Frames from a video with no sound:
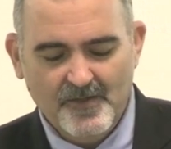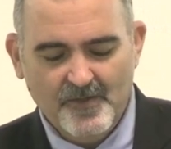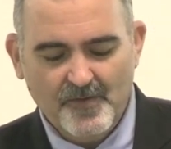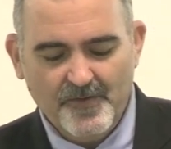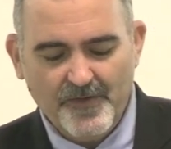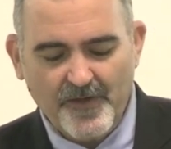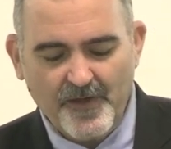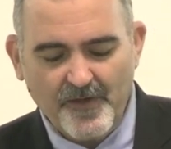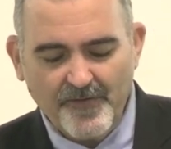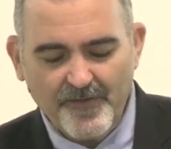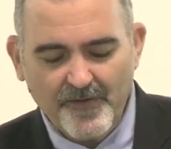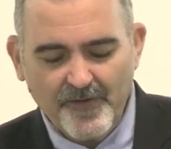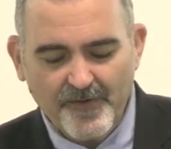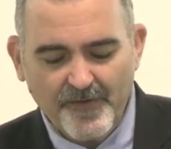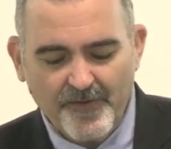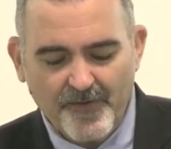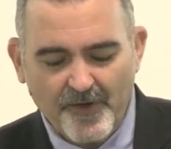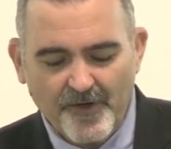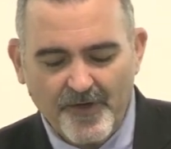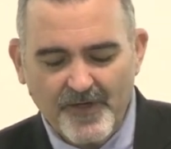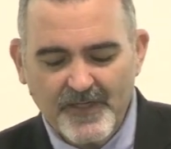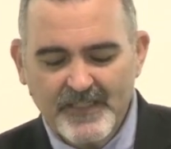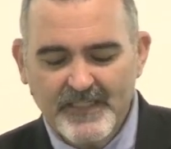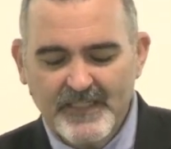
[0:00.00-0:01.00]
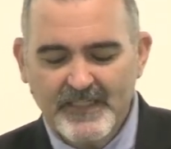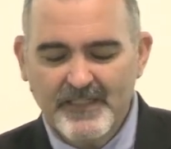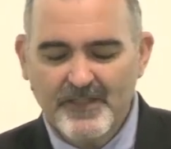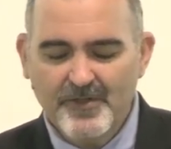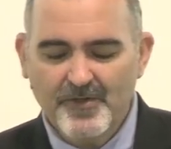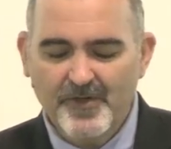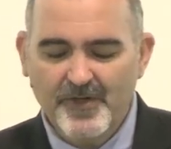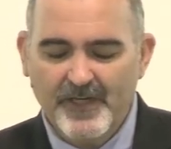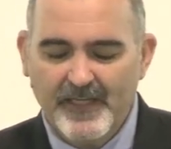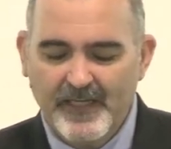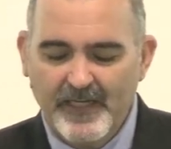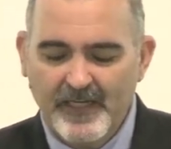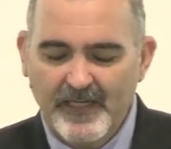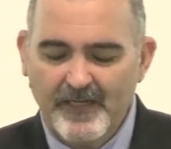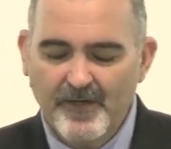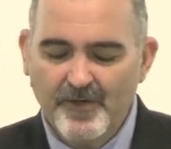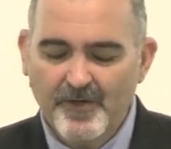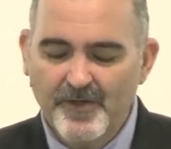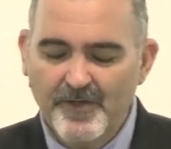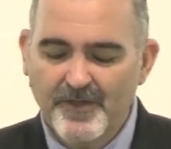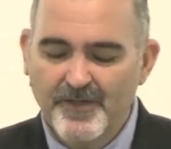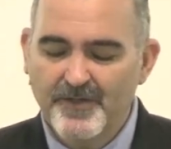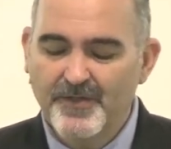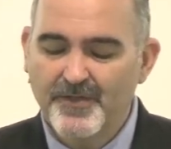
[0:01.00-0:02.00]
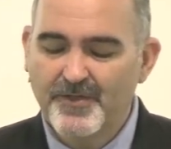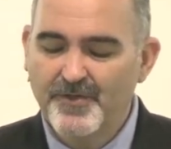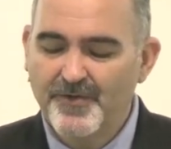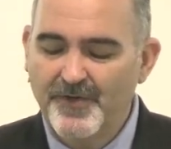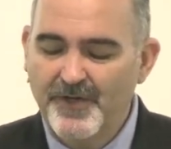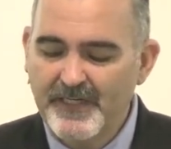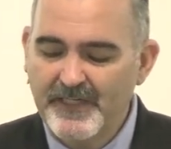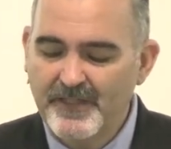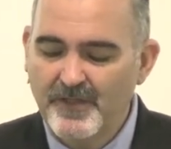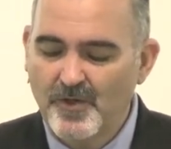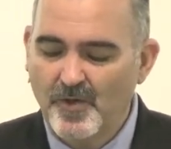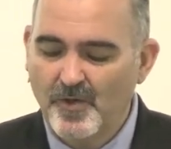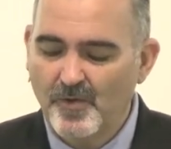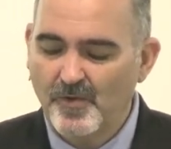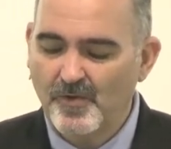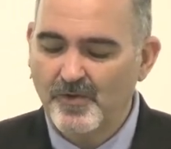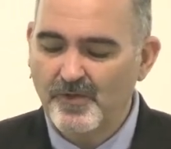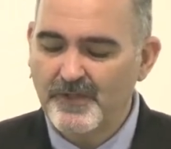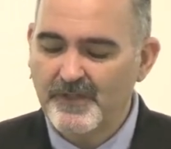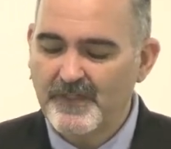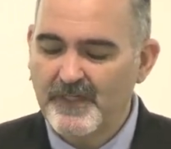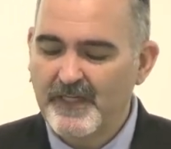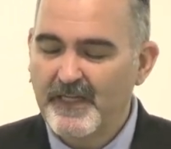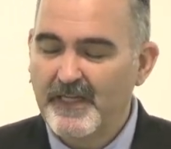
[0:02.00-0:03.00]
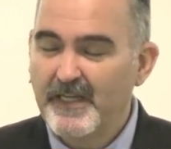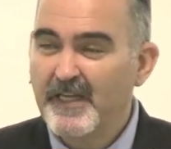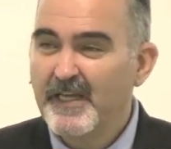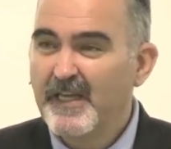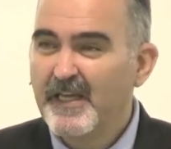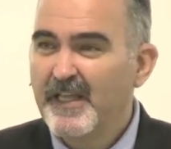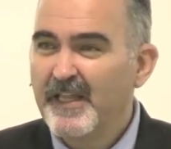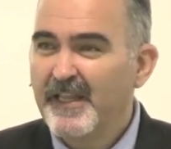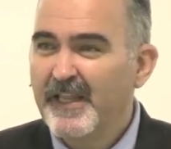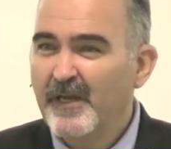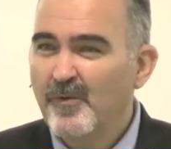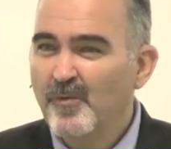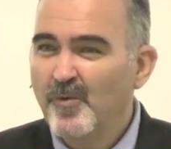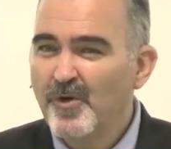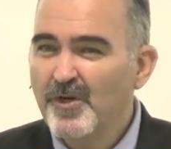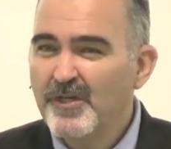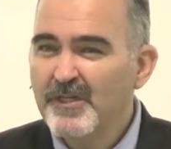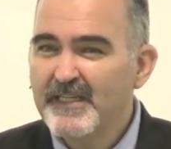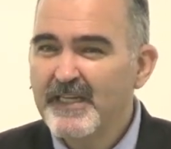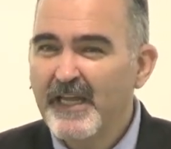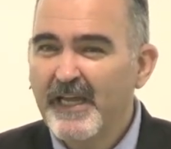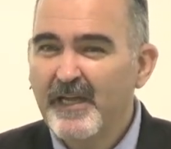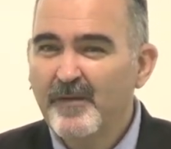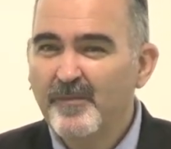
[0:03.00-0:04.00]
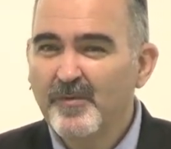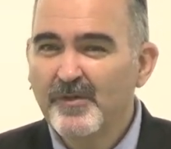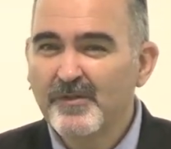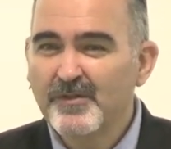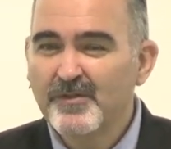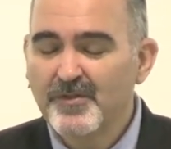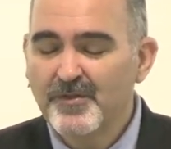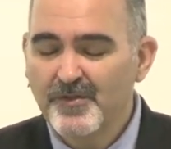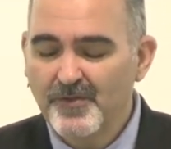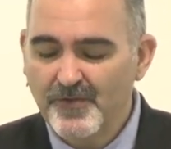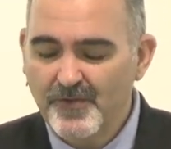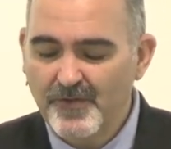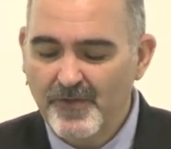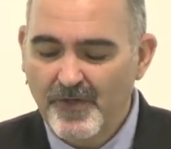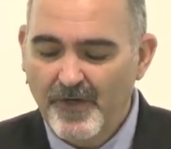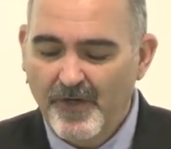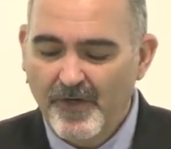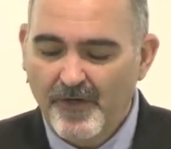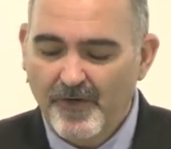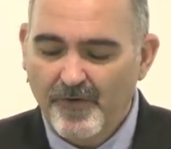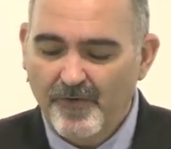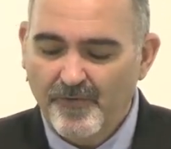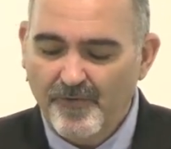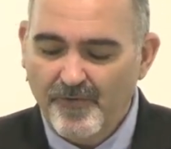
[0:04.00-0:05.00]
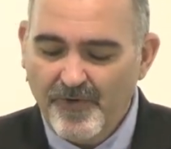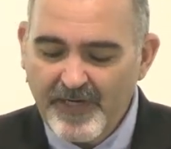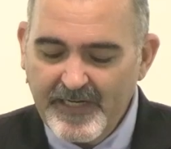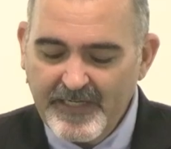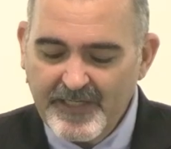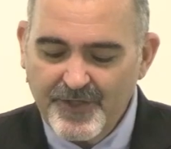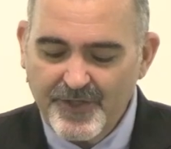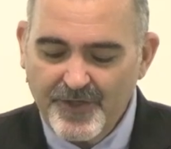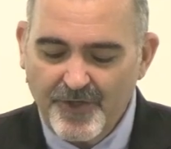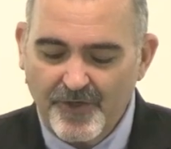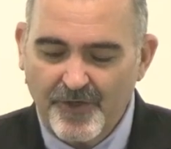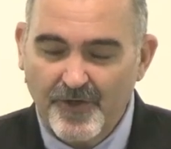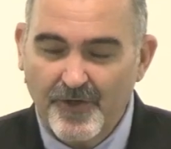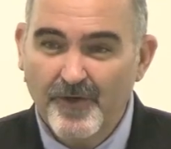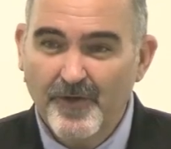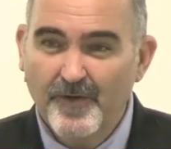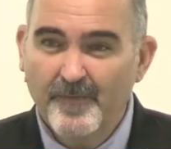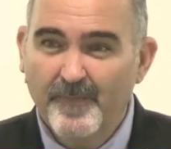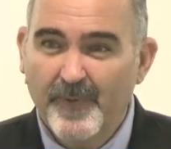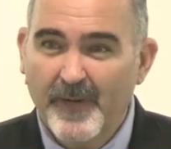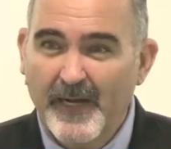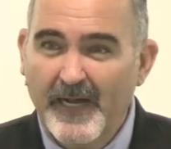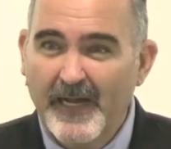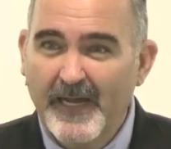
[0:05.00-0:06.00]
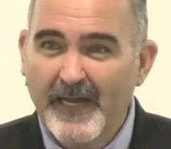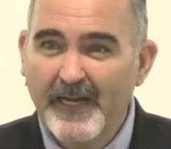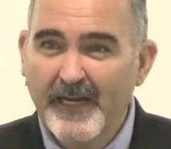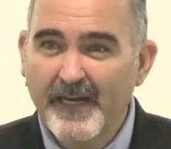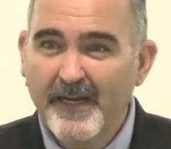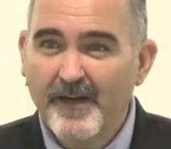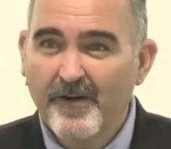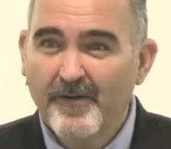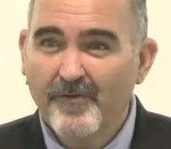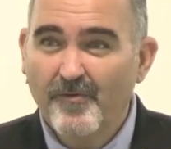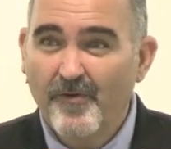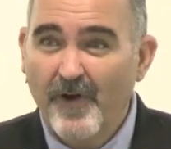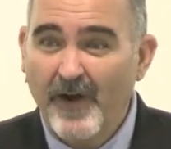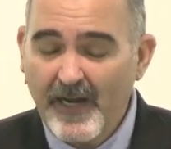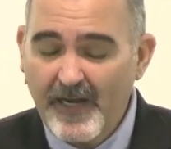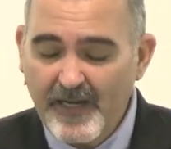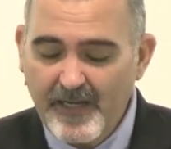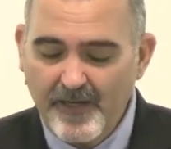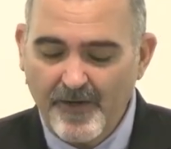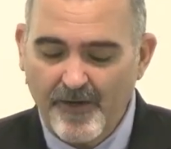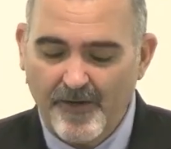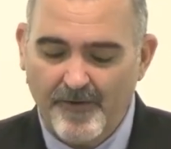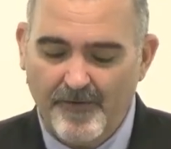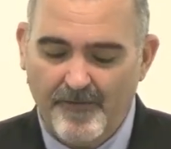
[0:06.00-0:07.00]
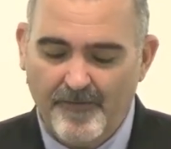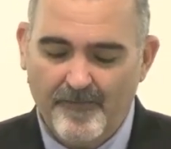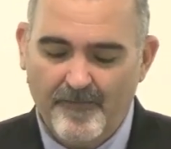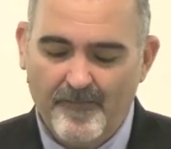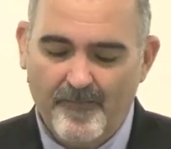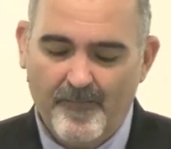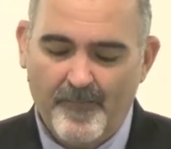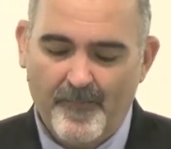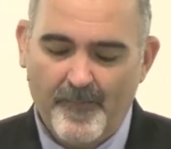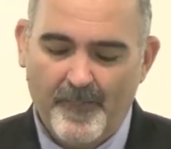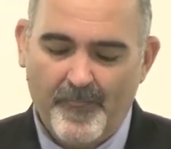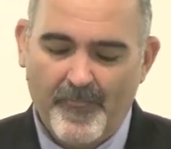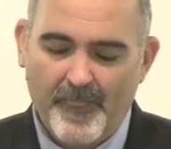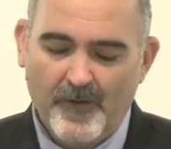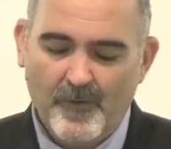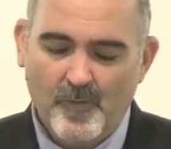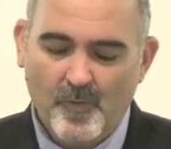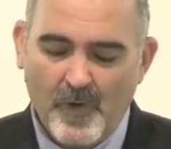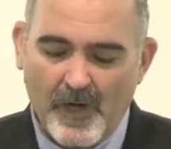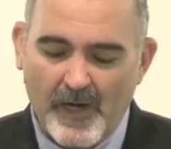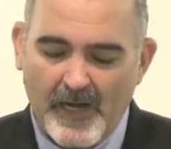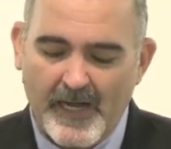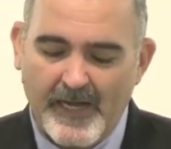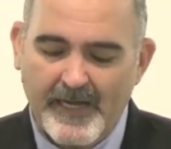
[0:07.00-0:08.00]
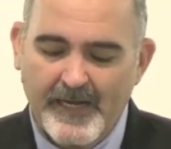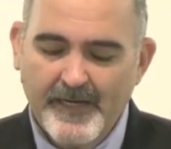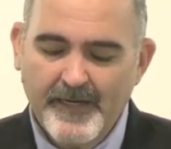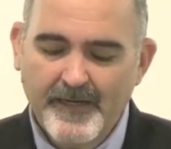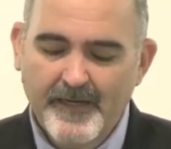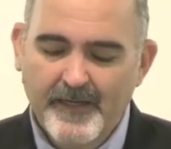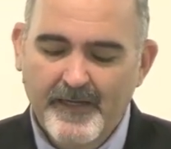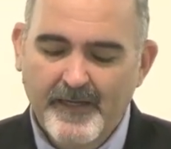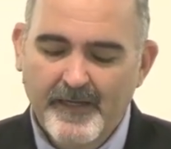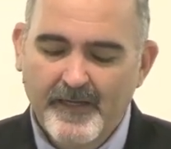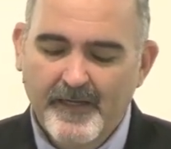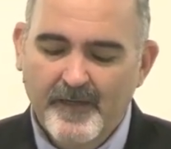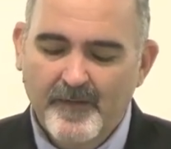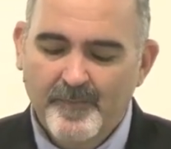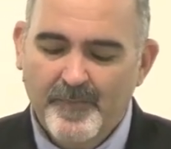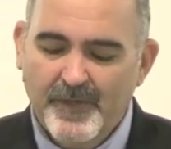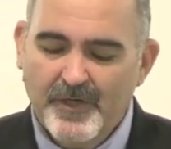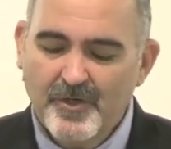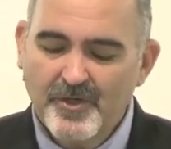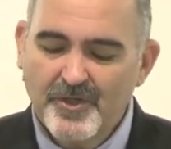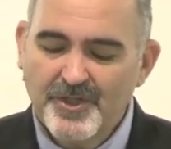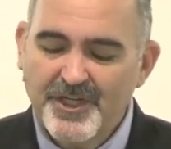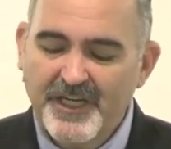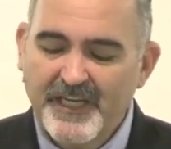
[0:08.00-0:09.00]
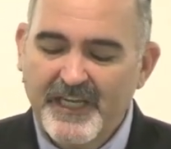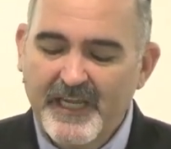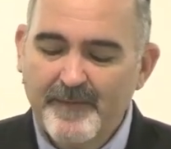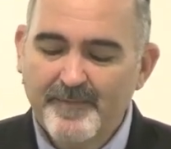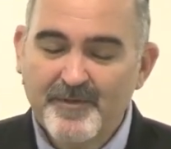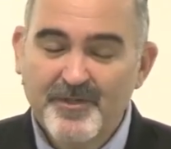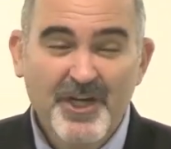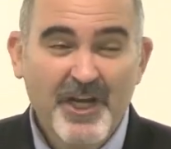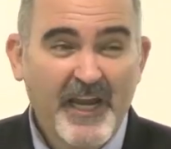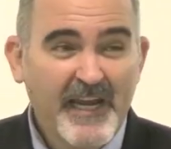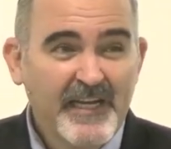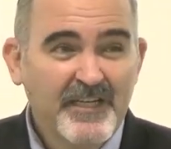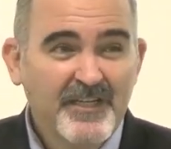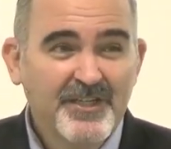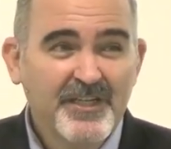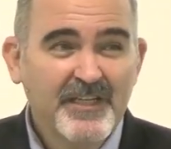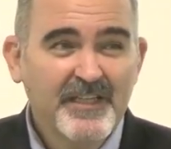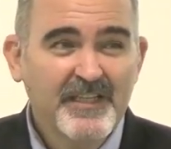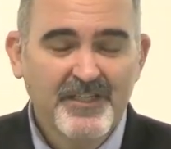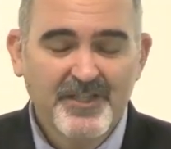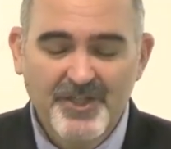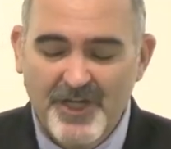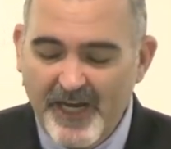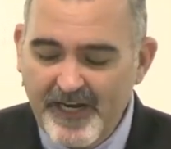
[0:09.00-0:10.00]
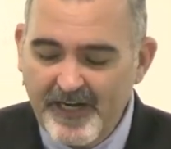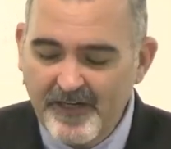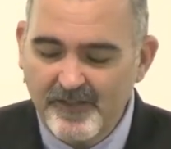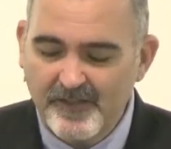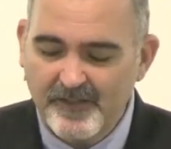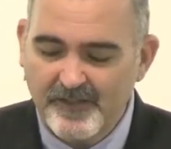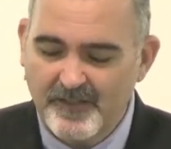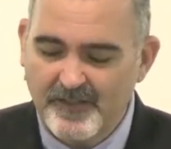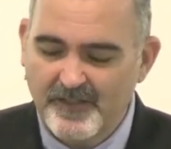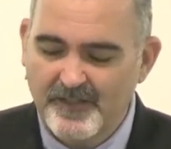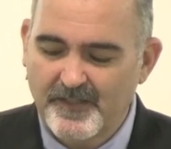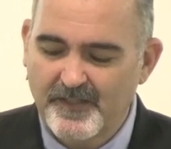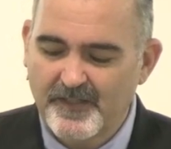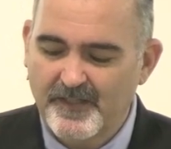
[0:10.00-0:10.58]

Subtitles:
Although the authorities could hear her distress calls, they weren't able to reach her by radio. Why? Because she kept changing the channels.